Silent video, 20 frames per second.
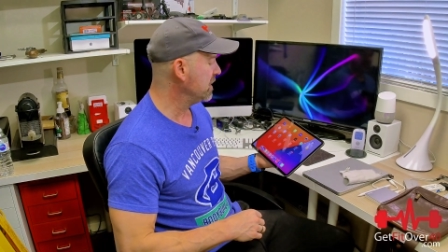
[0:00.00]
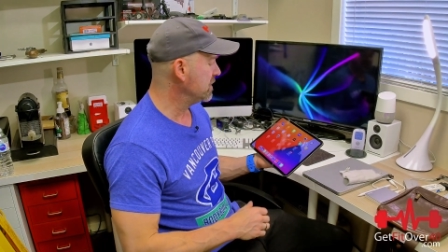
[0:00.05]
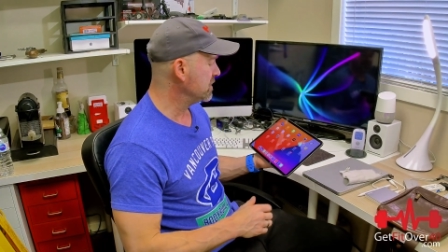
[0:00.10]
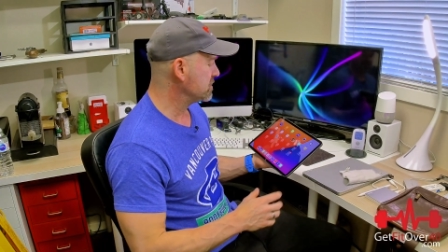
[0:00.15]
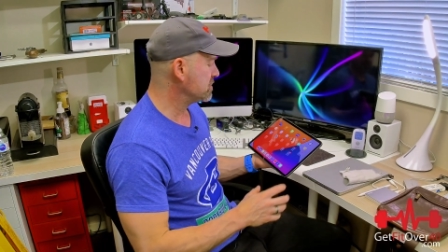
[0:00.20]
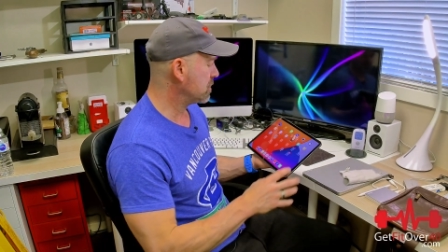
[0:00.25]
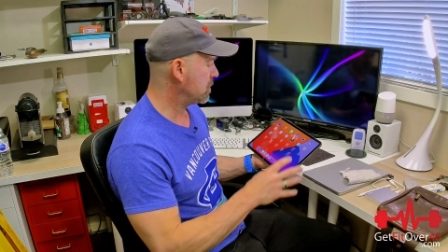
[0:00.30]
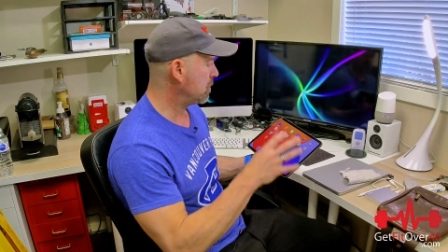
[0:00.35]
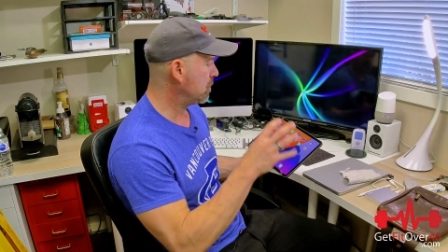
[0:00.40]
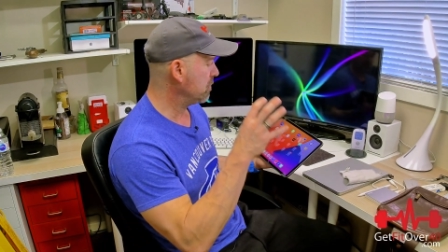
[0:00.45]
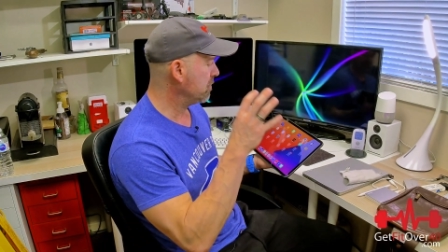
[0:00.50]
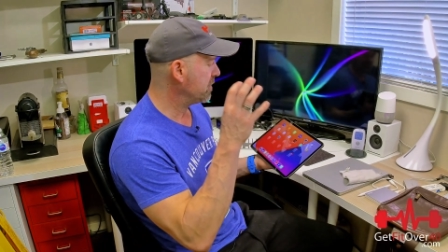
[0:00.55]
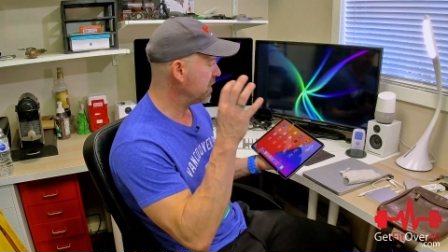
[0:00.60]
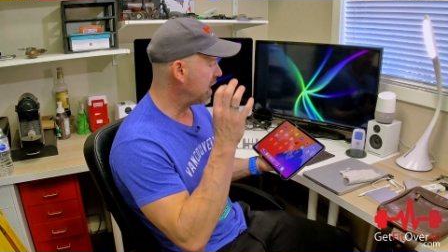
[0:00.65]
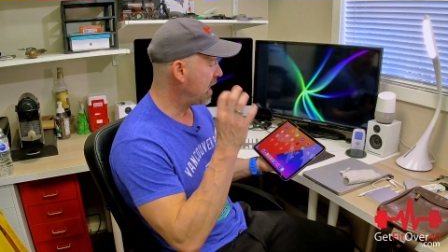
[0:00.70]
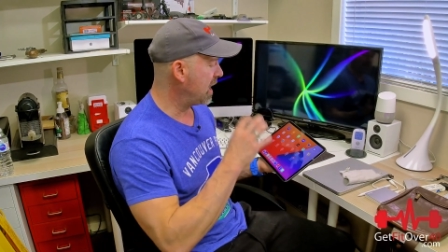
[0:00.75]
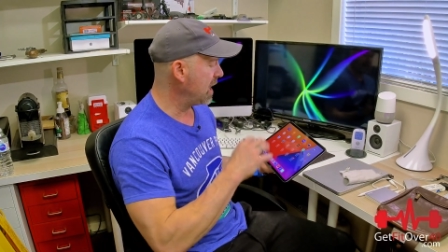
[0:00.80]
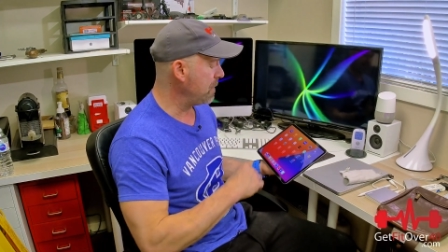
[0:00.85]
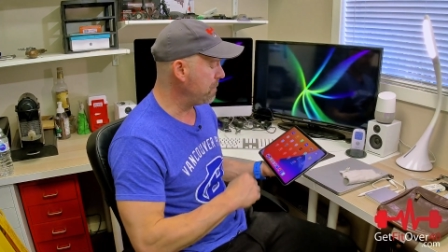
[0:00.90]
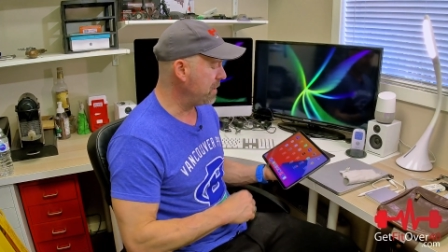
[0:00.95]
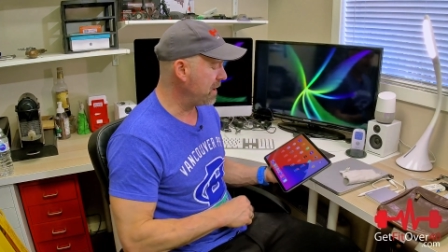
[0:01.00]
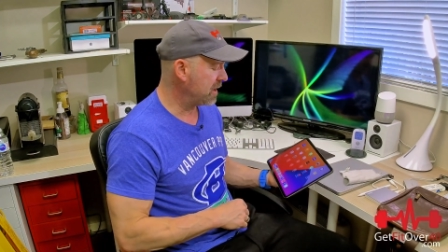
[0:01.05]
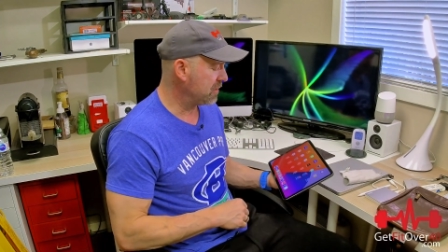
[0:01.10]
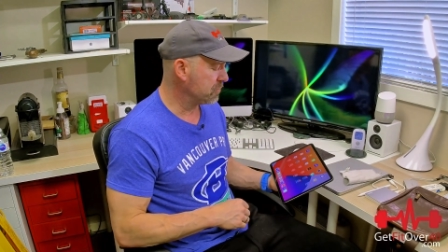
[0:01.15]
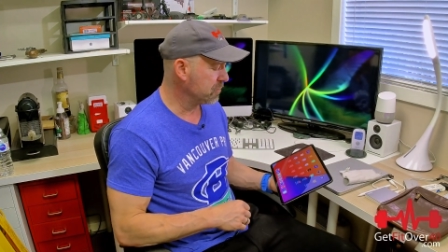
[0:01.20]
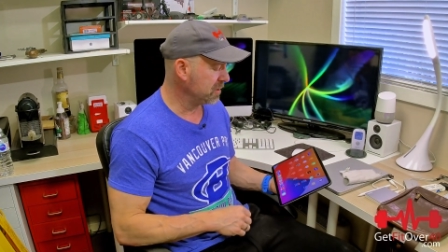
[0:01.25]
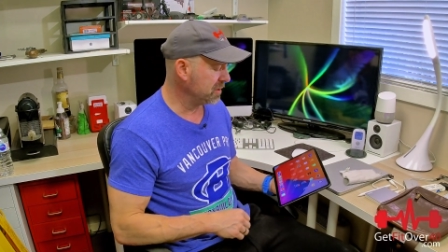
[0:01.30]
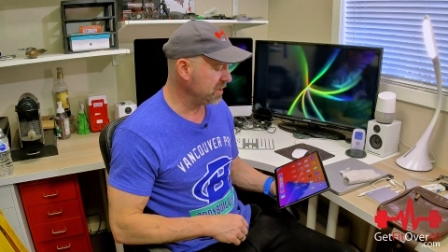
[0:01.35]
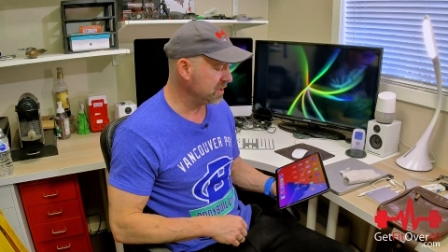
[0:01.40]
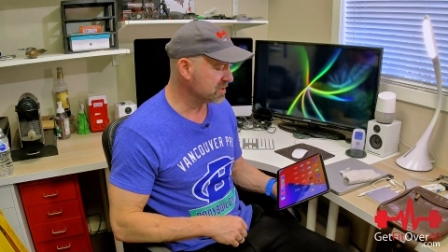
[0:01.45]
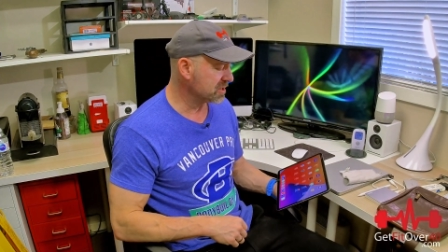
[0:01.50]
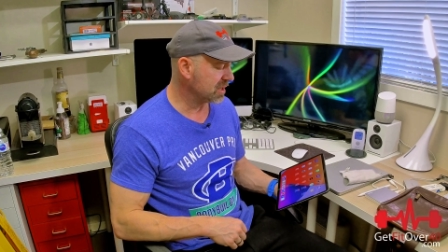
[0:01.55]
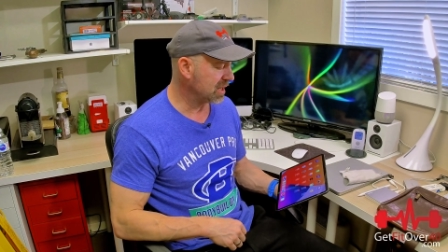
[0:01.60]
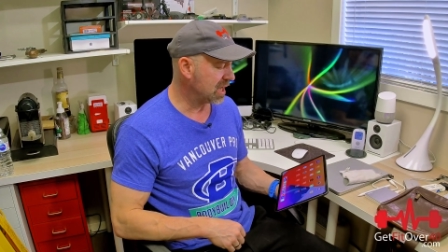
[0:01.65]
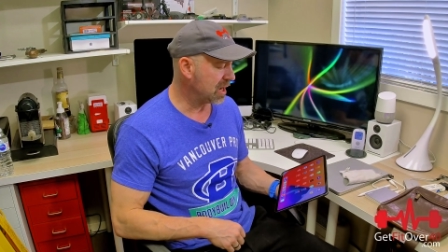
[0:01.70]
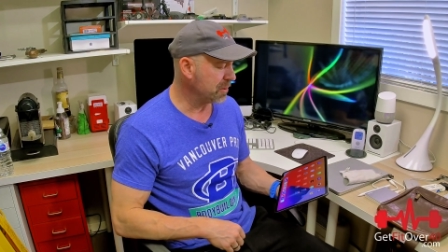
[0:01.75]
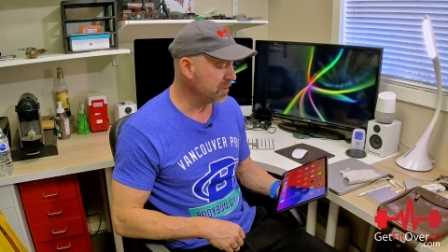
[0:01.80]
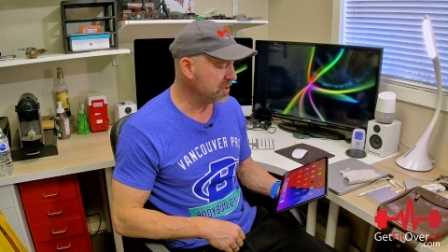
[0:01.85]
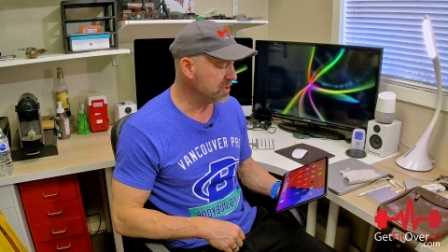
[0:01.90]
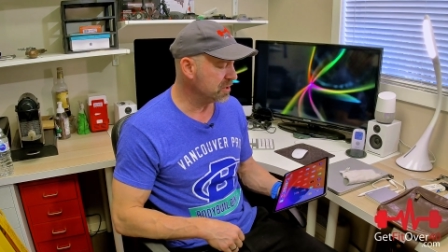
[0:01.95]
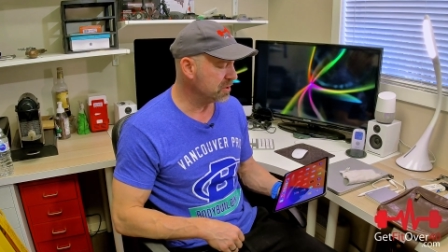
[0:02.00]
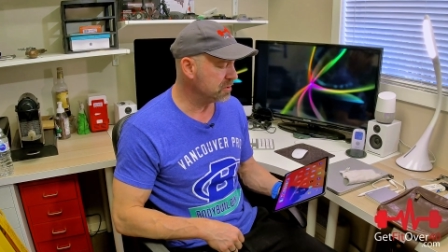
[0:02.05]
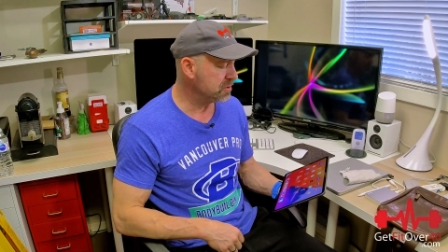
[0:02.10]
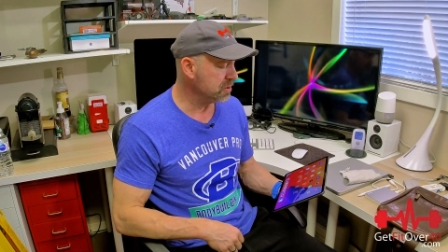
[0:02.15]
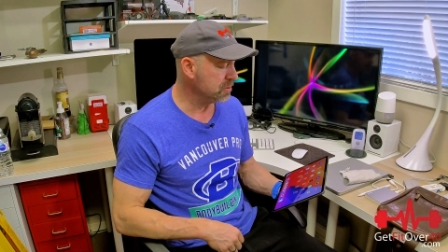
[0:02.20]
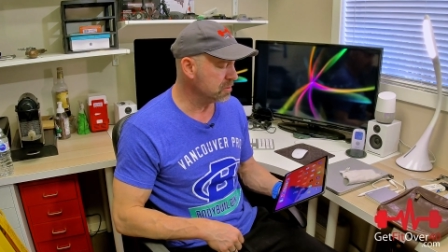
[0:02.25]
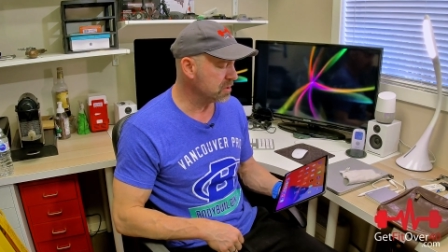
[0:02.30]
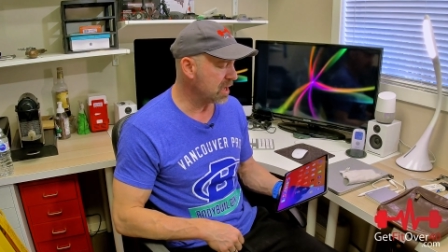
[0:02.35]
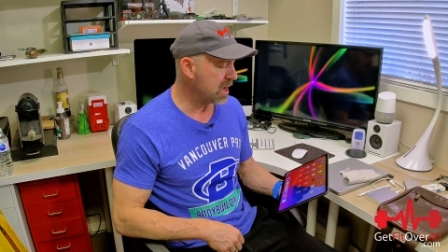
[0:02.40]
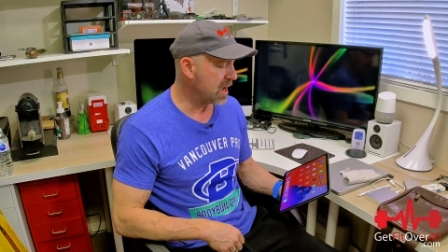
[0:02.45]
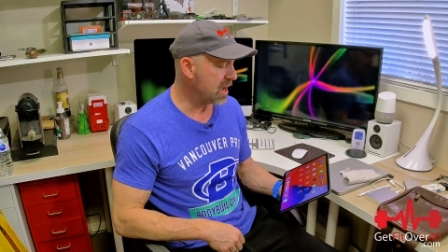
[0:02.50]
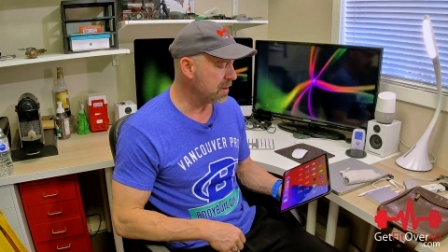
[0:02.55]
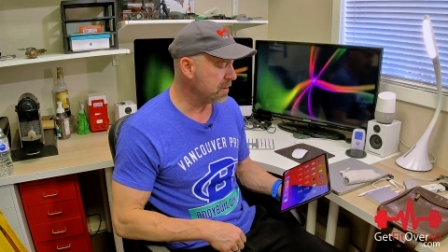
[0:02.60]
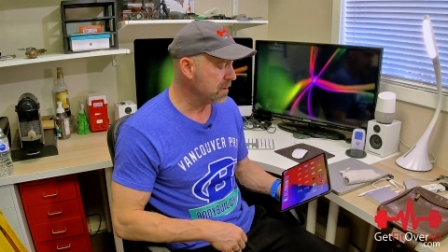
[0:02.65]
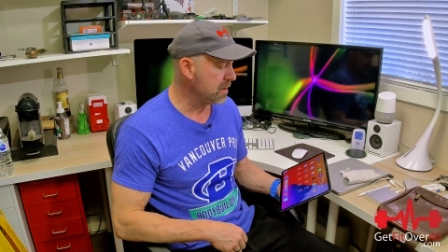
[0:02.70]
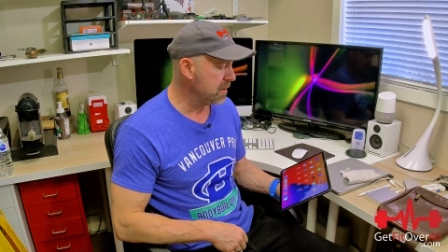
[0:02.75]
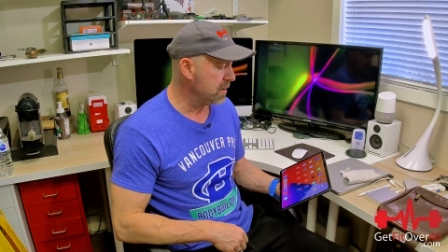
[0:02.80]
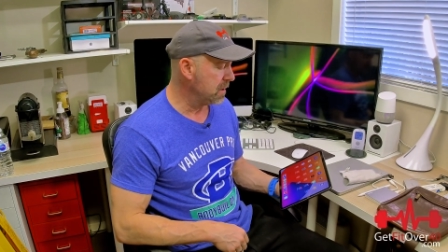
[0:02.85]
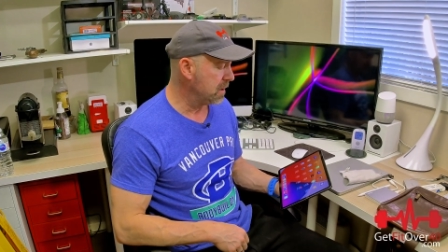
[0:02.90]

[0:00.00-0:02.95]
So the iPad really is allowing you to do that.